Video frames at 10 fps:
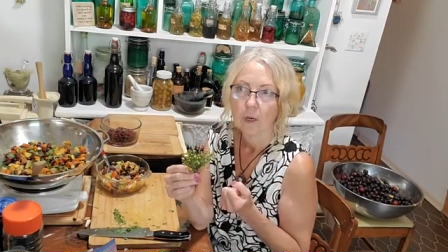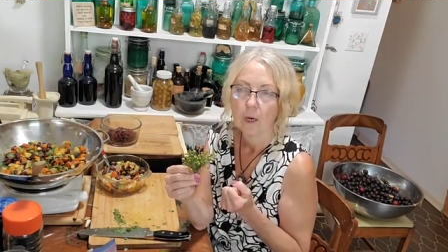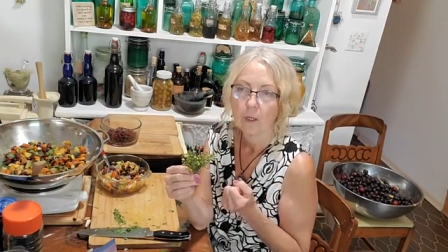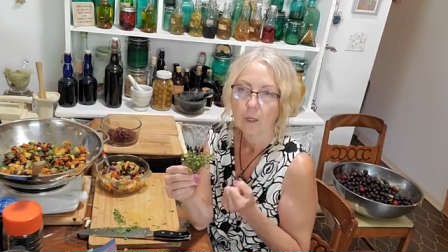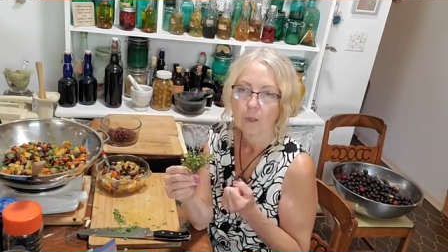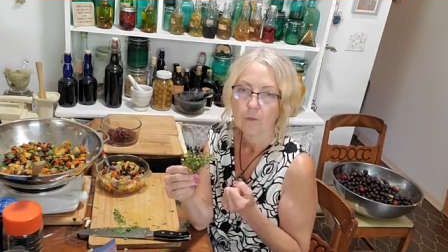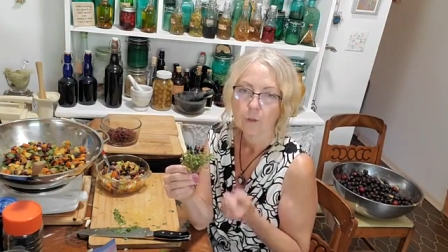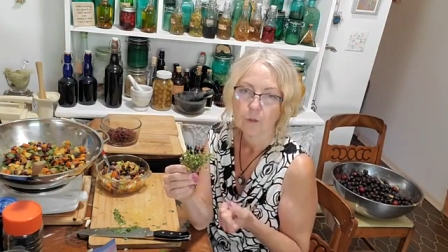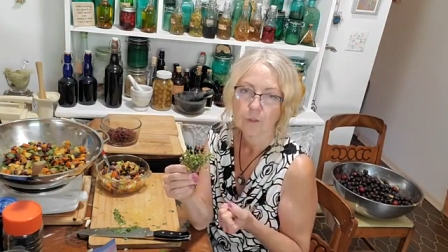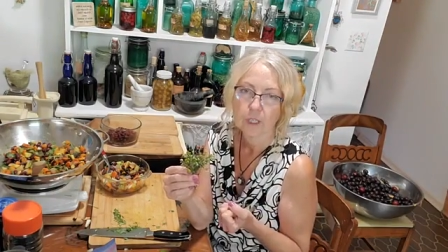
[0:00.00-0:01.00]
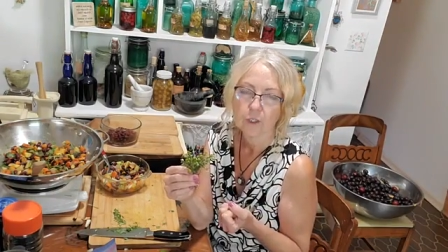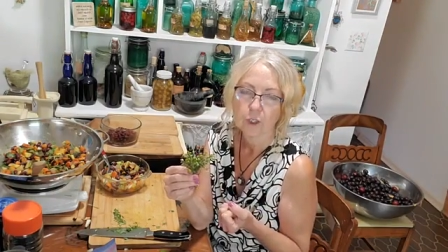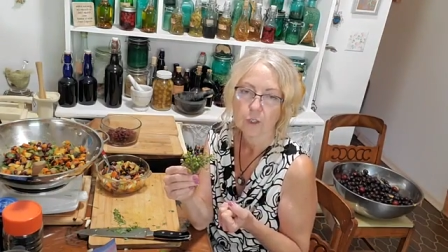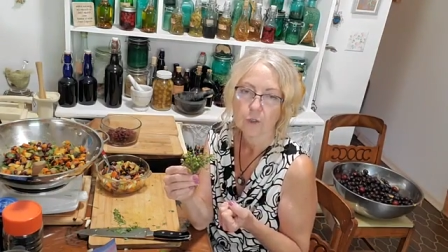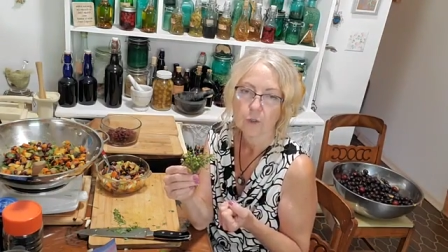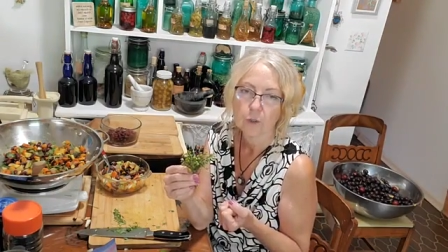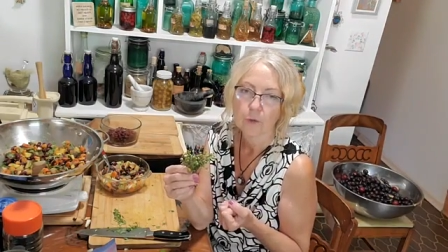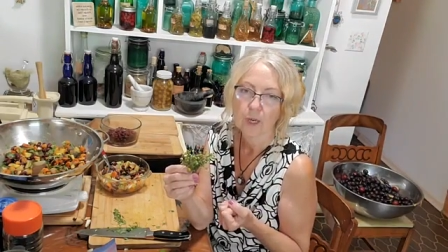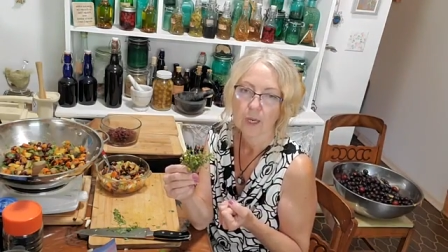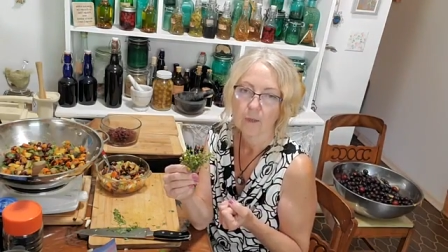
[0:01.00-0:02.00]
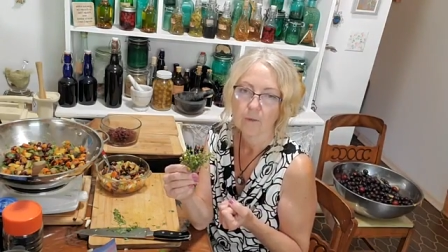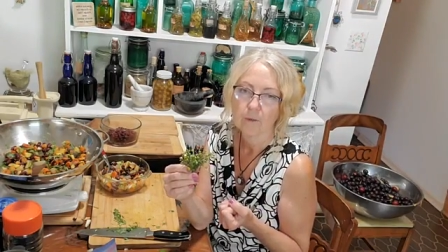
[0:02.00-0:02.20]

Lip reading: a lot of nerve tension, or you have